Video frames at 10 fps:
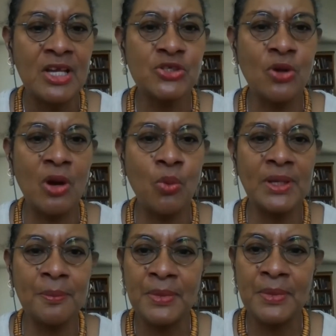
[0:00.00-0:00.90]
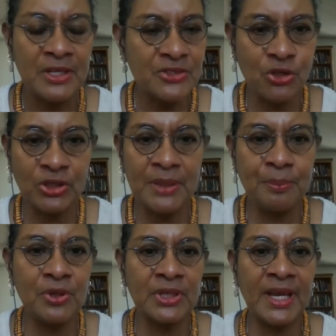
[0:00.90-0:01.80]
So I wanna certainly
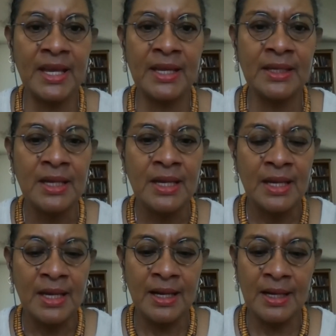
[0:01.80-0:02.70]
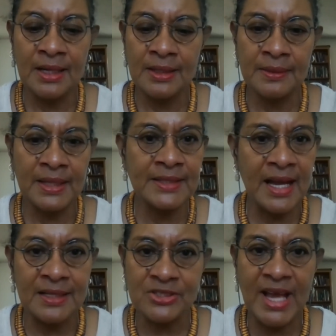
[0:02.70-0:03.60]
put a
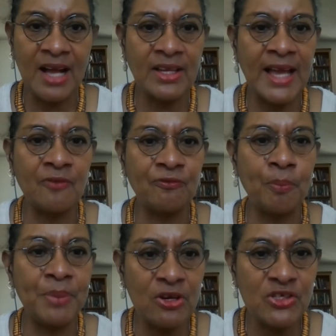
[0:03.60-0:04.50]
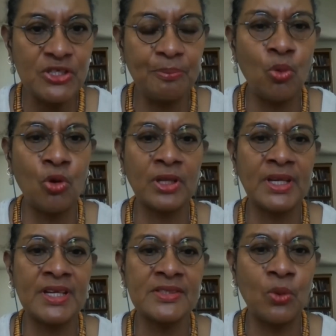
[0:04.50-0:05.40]
shout out for peer support
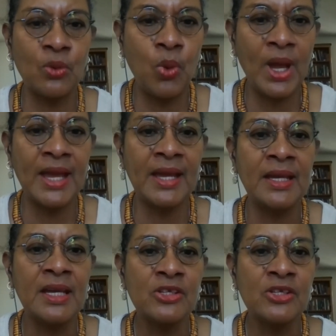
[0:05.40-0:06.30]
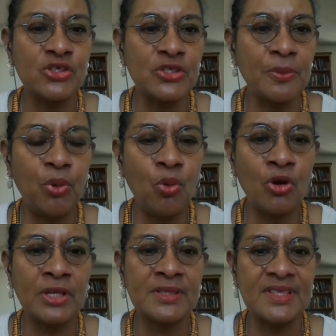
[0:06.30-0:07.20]
is the way to
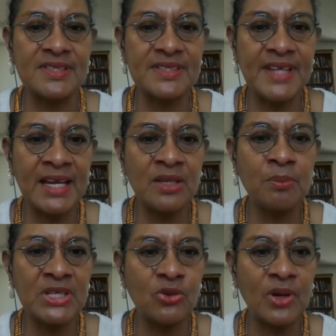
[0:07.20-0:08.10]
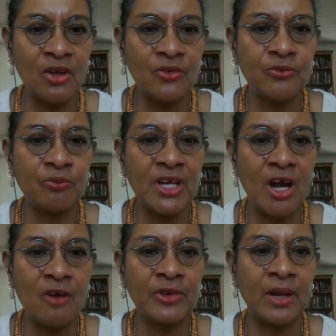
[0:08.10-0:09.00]
support sustained mental health
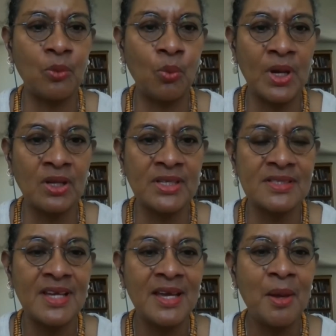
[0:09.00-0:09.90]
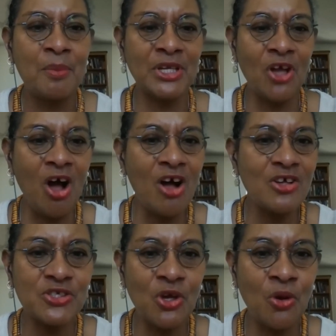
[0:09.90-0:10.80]
recovery and wellness, but it
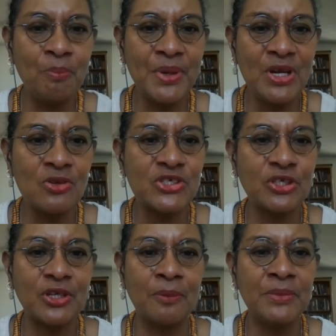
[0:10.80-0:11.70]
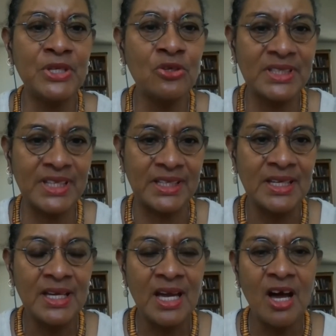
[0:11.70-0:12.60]
also builds community
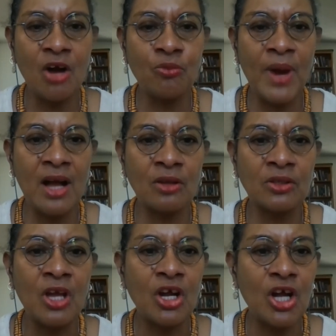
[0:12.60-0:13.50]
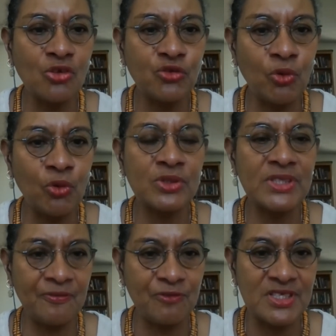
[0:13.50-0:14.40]
around cultural
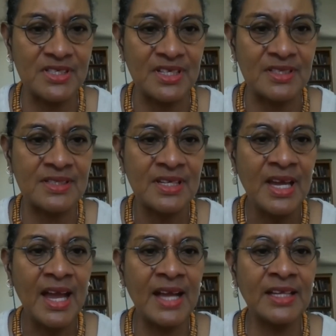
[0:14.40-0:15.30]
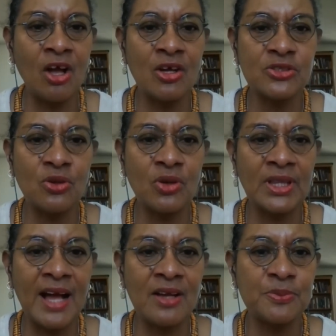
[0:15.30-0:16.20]
differences. And it also
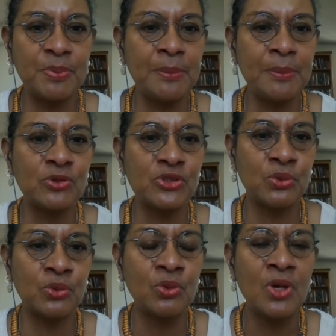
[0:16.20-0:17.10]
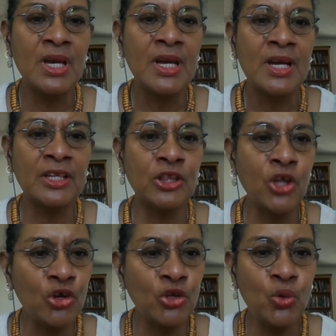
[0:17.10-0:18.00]
allows people to
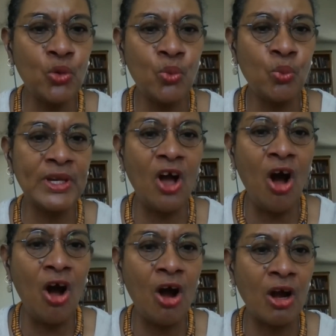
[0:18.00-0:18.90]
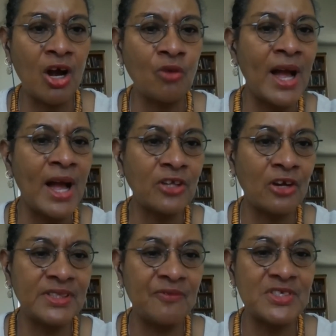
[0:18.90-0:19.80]
learn who we are around our
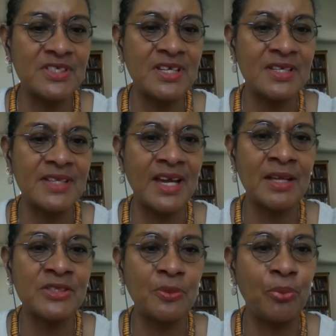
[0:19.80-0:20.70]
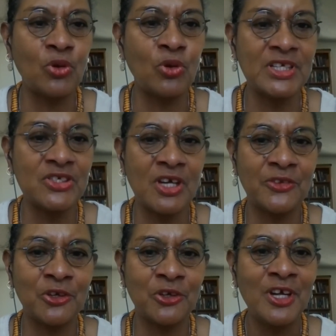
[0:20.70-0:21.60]
differences and support each
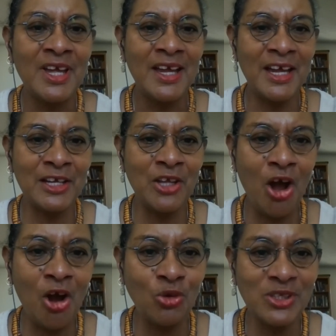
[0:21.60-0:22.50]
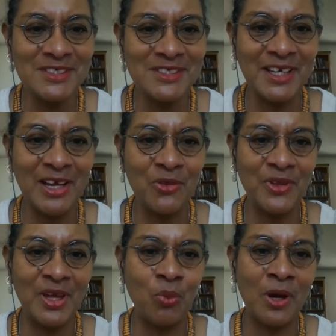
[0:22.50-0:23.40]
other in our holistic health
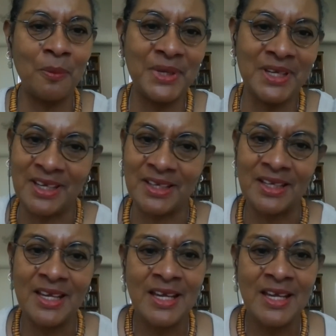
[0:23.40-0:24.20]
and well-being.